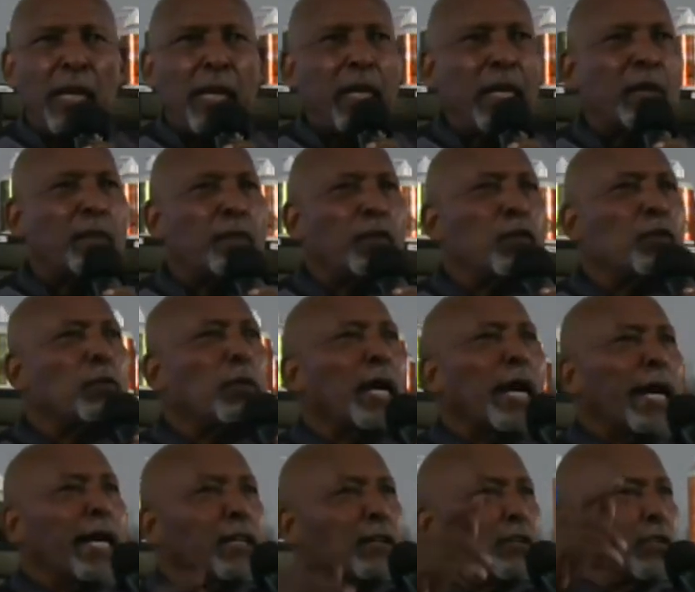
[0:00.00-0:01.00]
If you
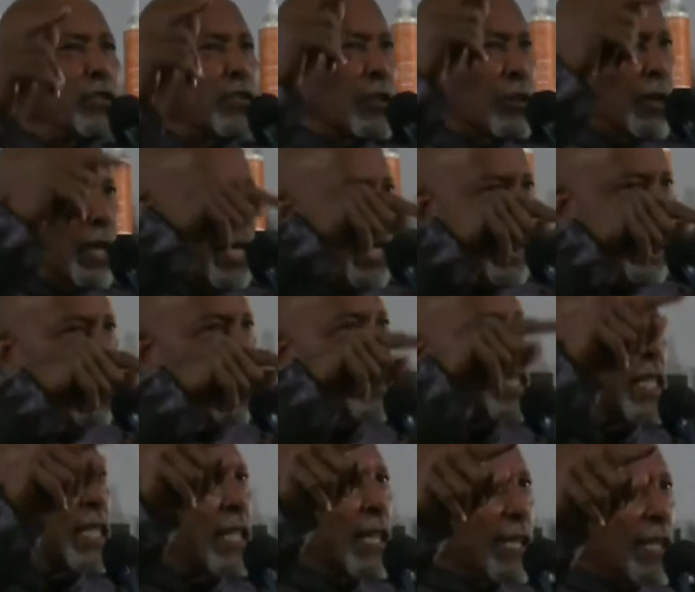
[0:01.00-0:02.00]
had on your head in
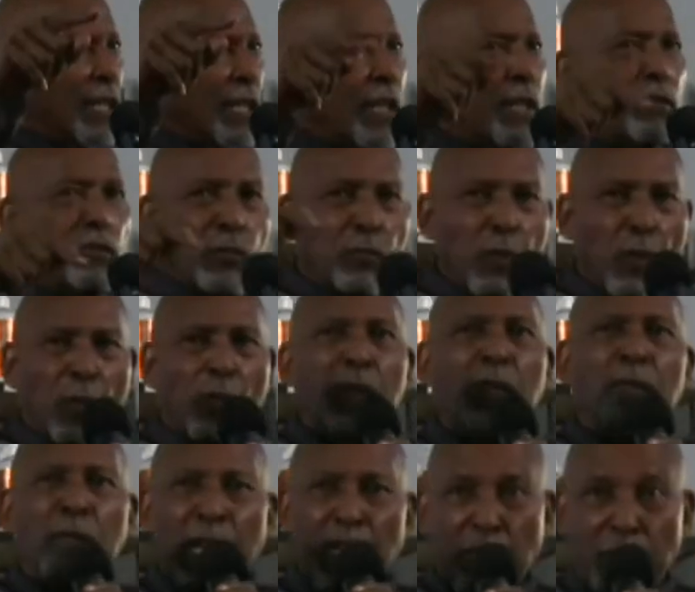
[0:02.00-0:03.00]
another country what
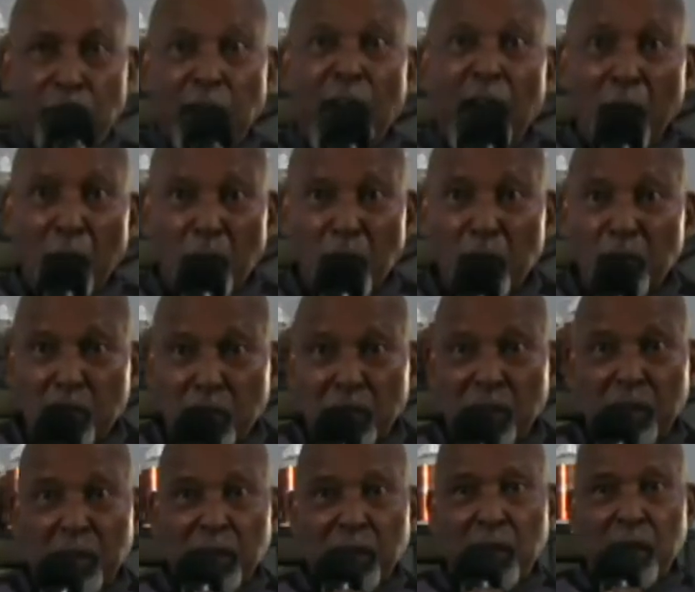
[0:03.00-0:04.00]
we've had on
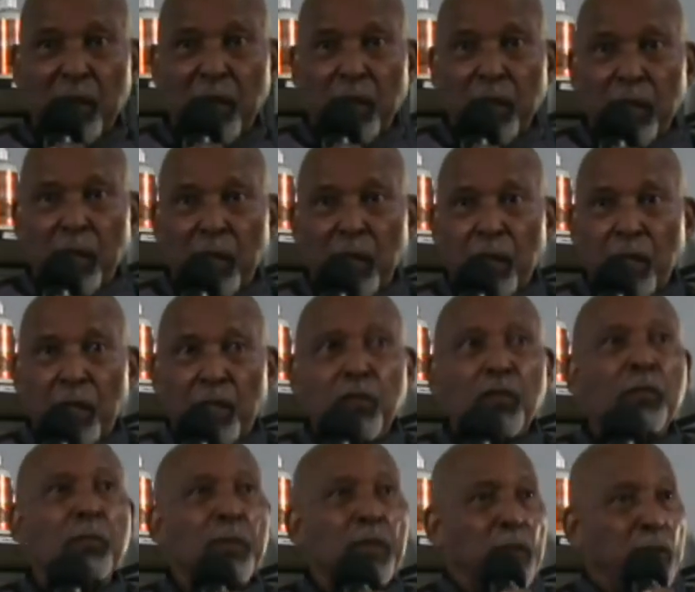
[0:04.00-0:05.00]
ours,
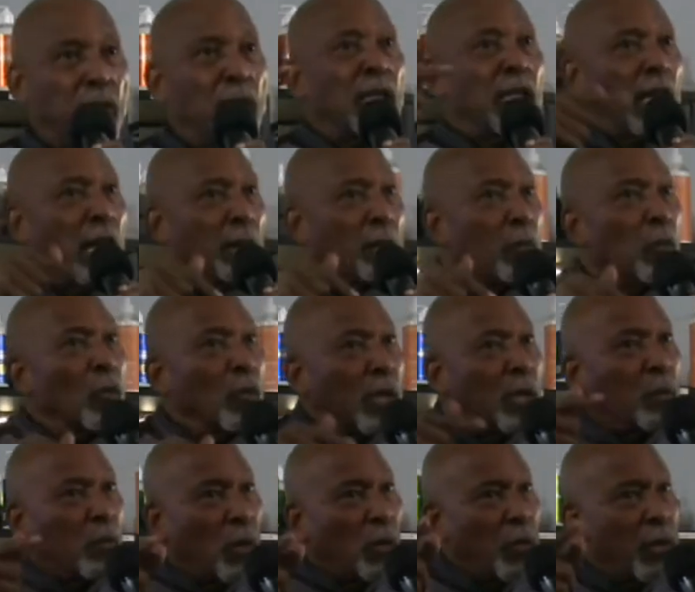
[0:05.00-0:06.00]
you'd be doing a lot more
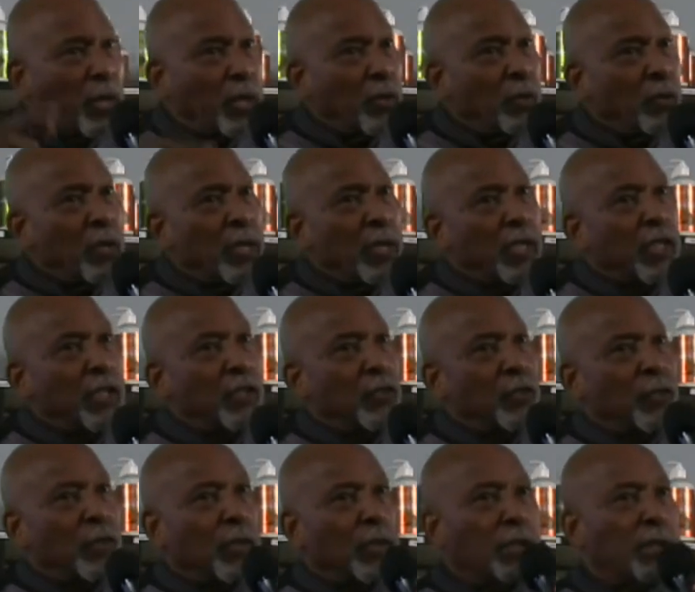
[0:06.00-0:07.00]
than what we're doing in the
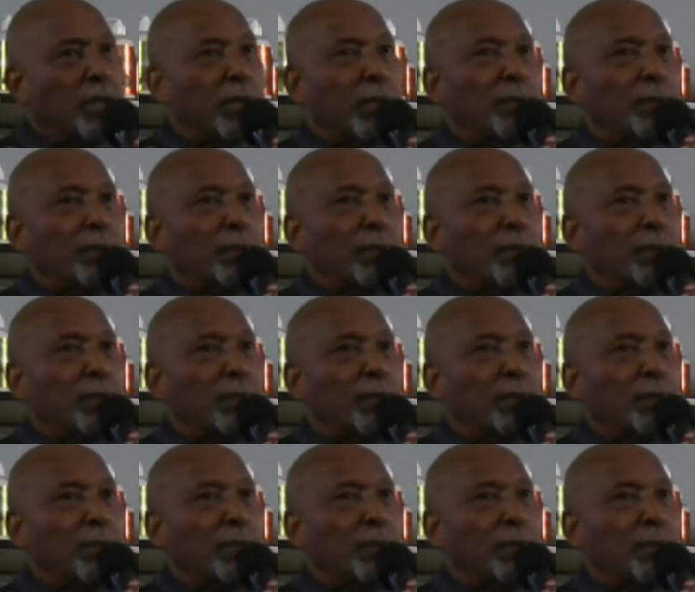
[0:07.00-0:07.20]
streets.